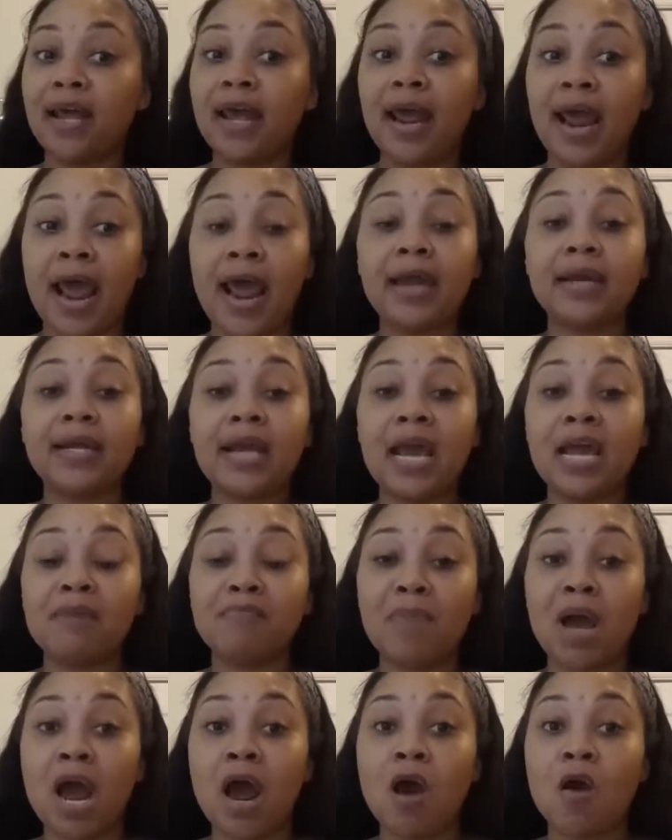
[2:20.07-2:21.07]
that had
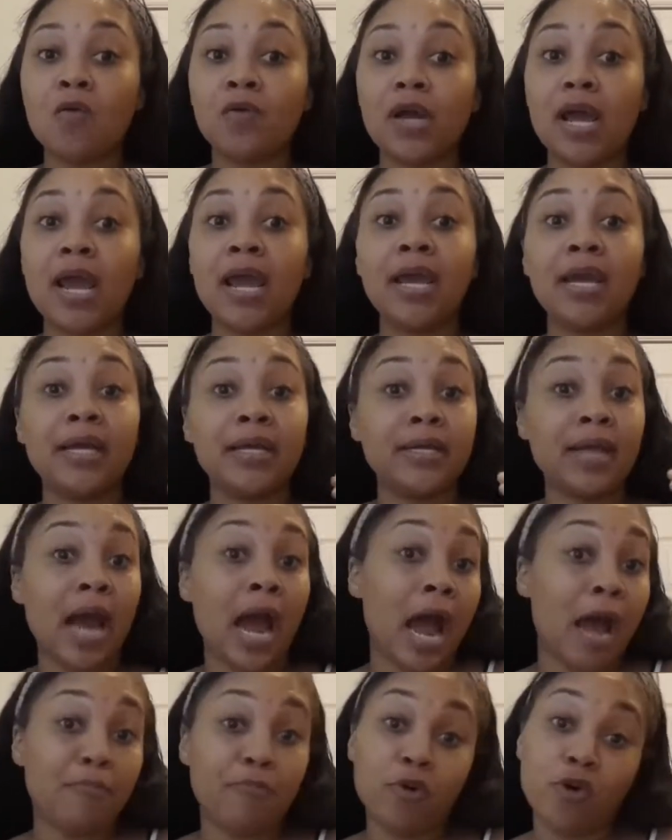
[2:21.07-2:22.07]
came out,
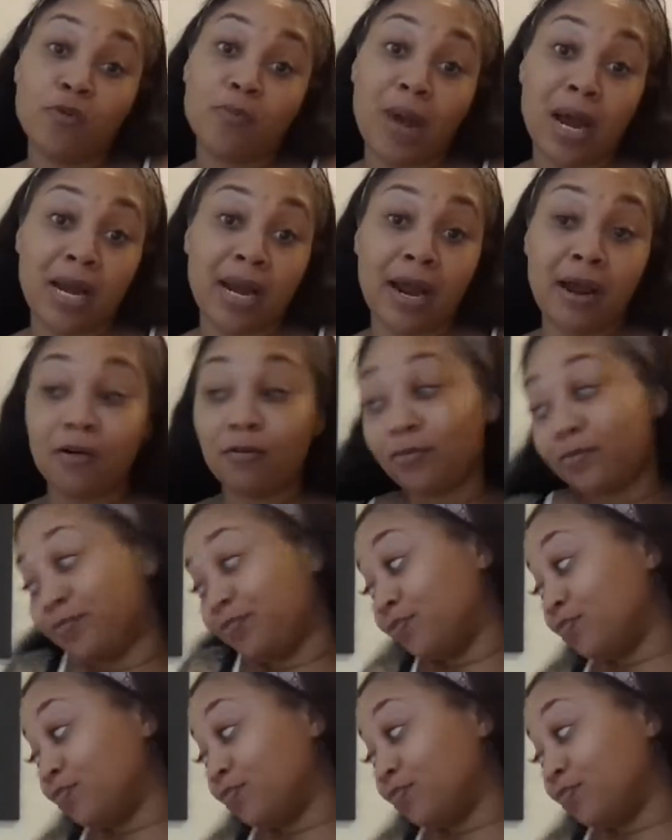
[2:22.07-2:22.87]
and I poo mine out.